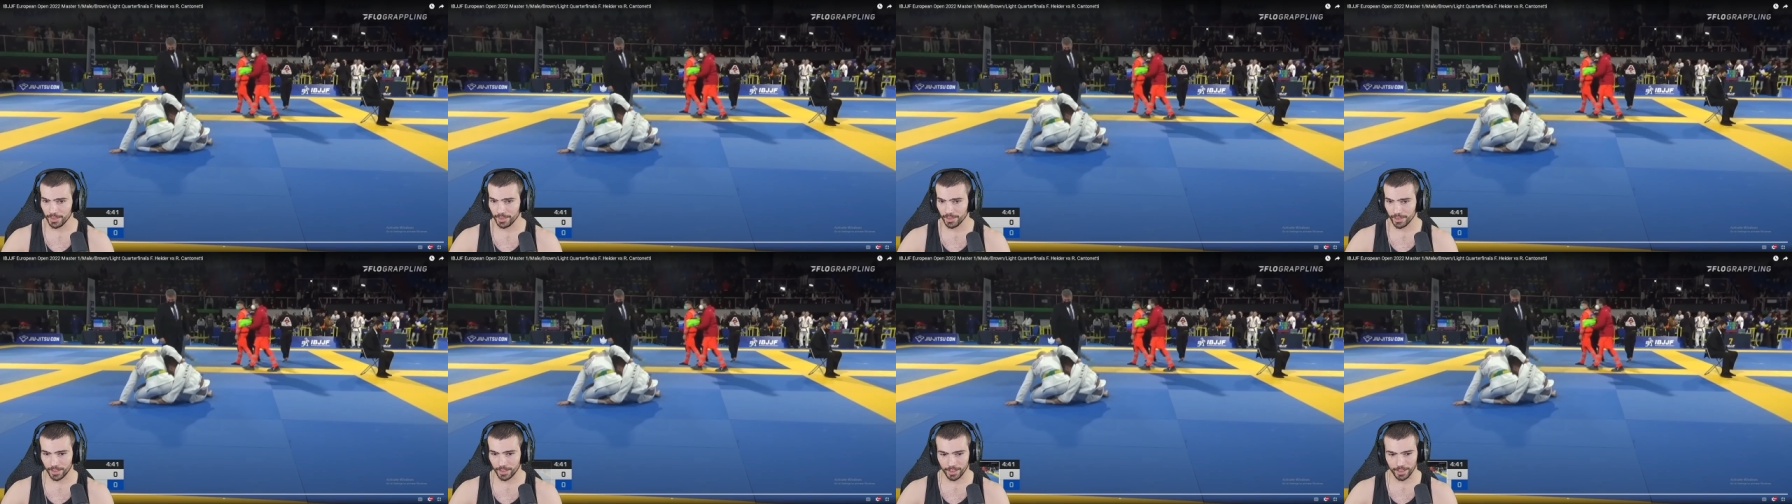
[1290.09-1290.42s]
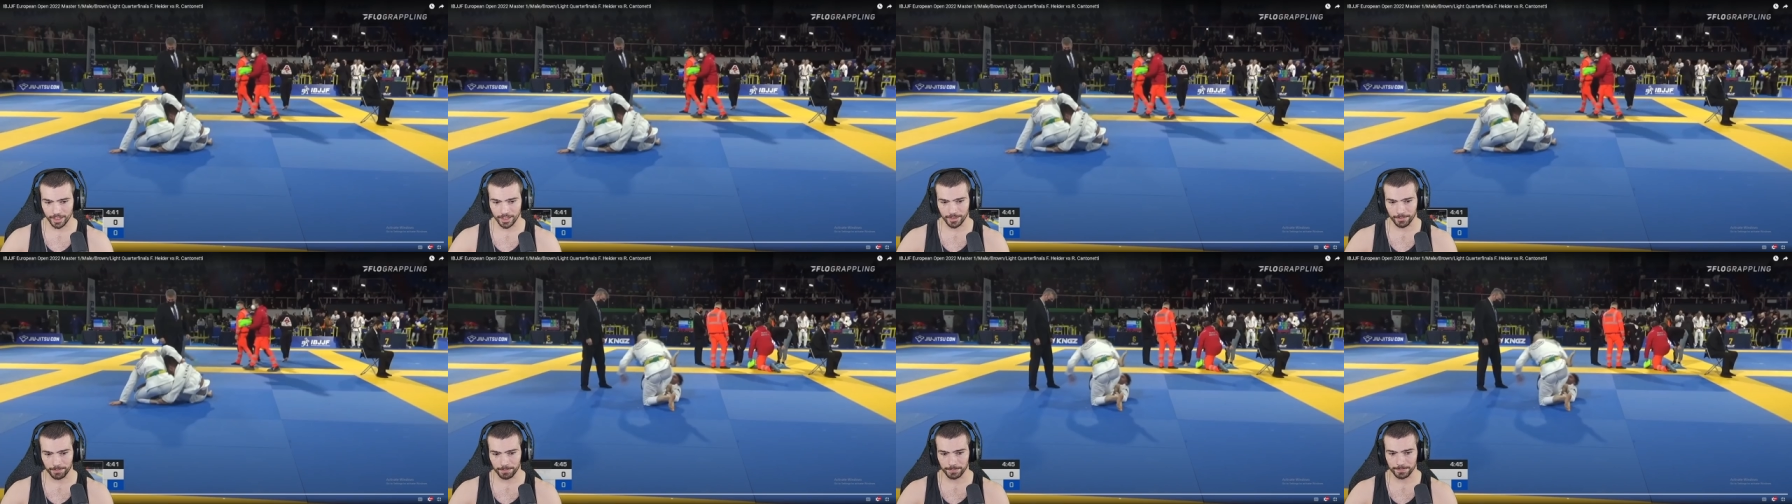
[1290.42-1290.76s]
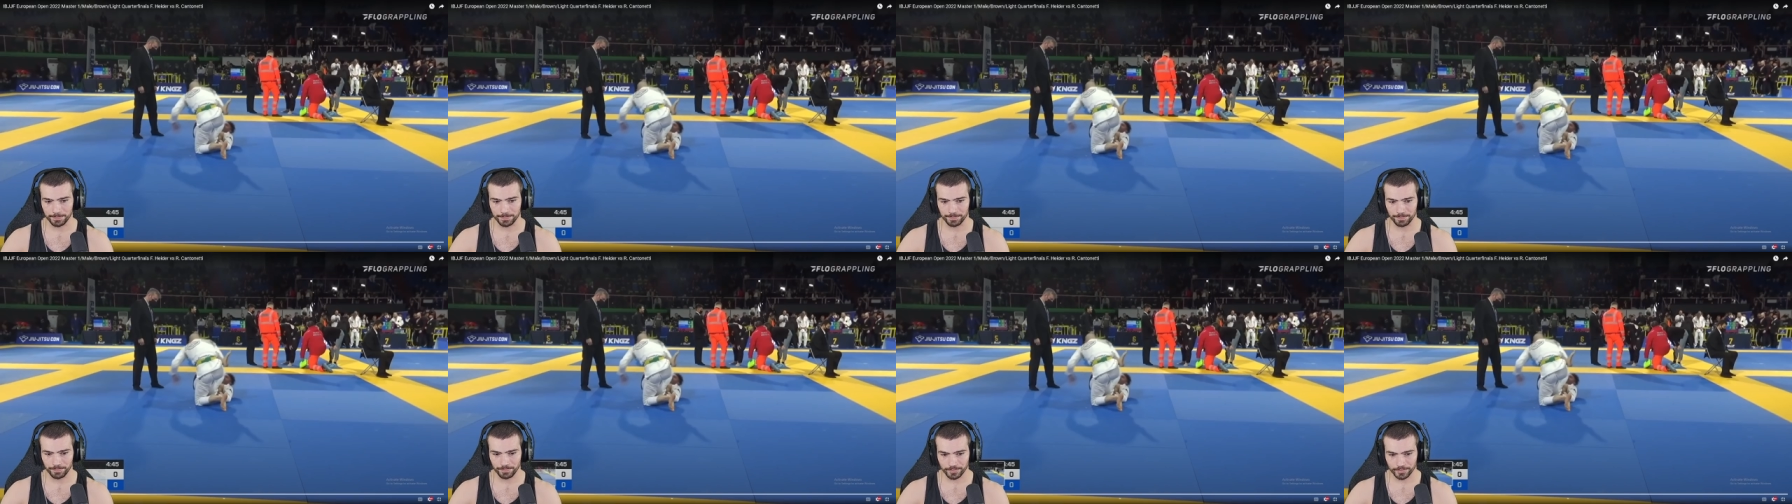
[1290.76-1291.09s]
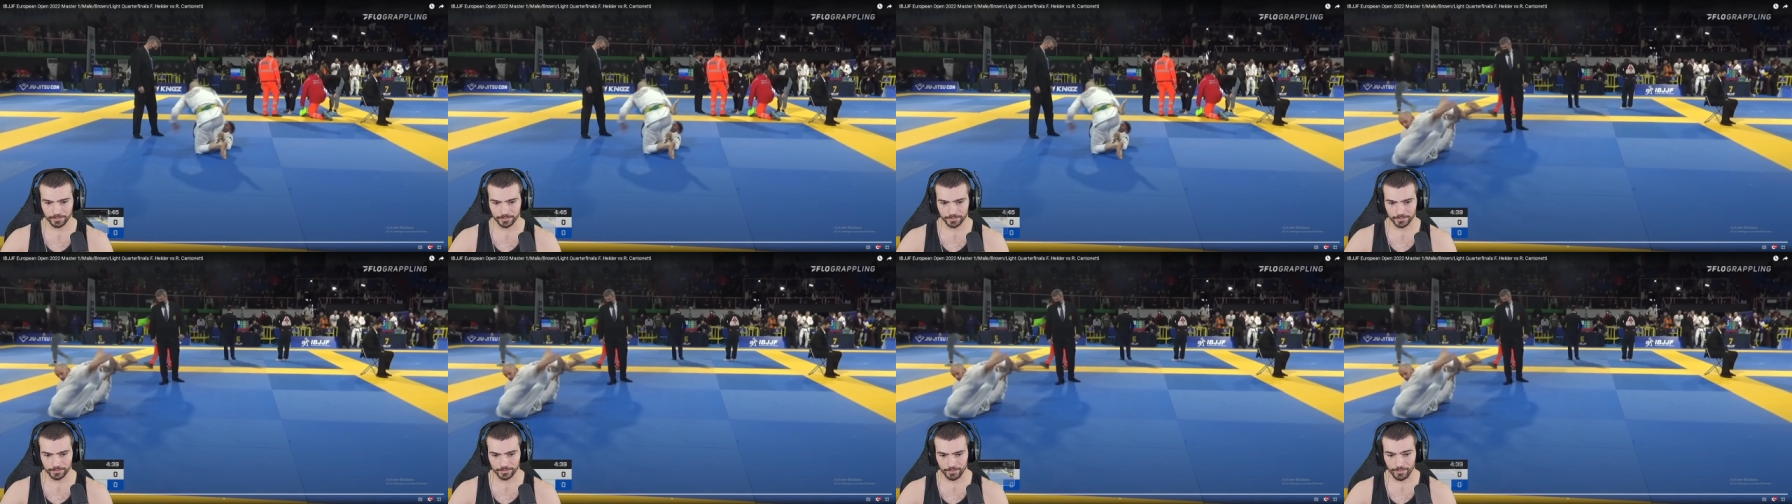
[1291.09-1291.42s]
Um,
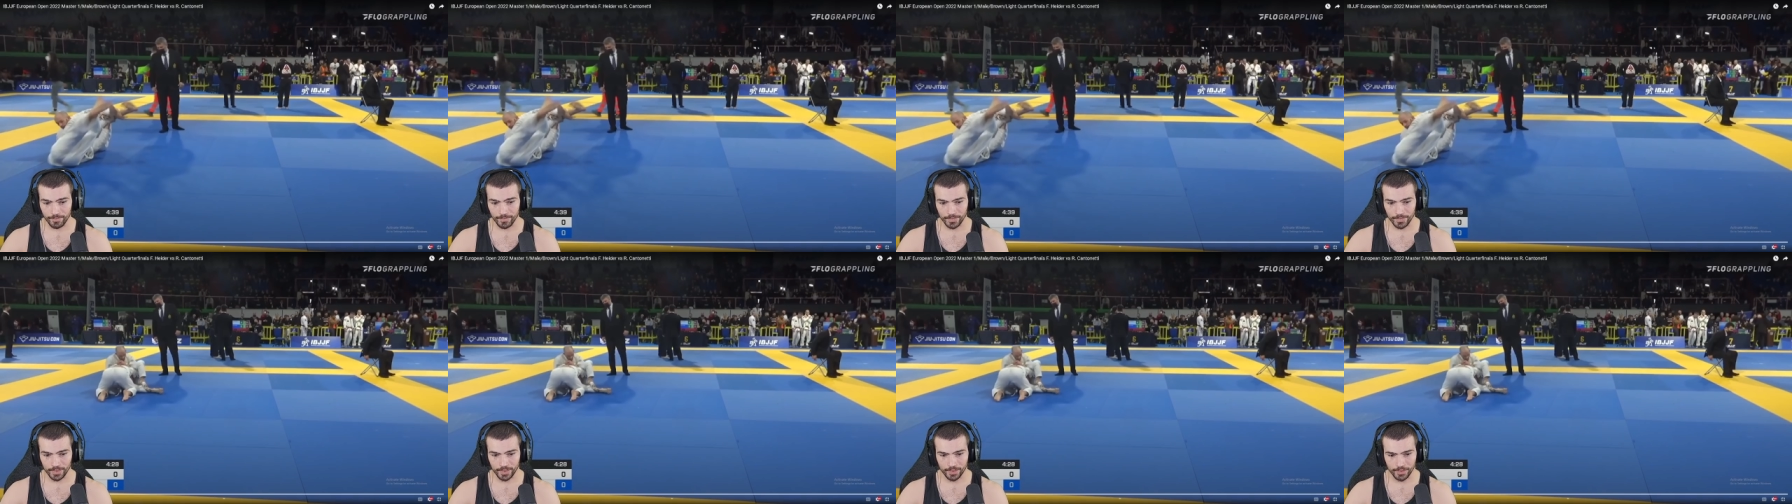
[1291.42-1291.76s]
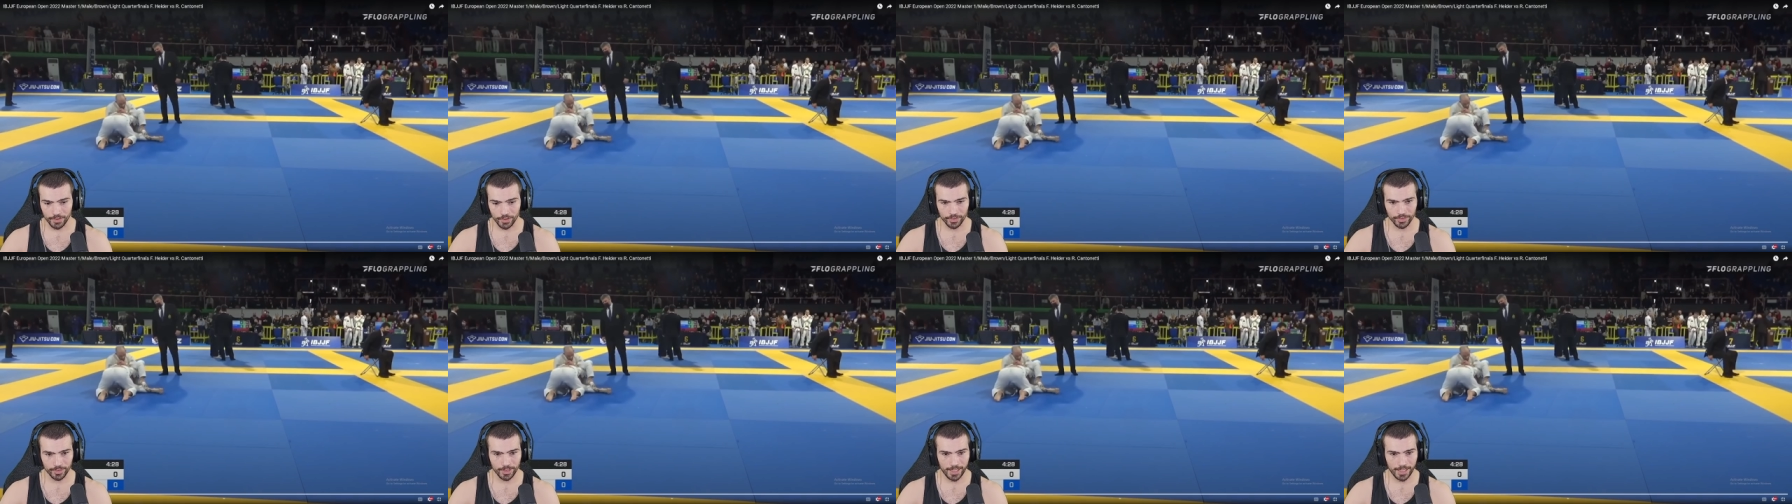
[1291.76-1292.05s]
your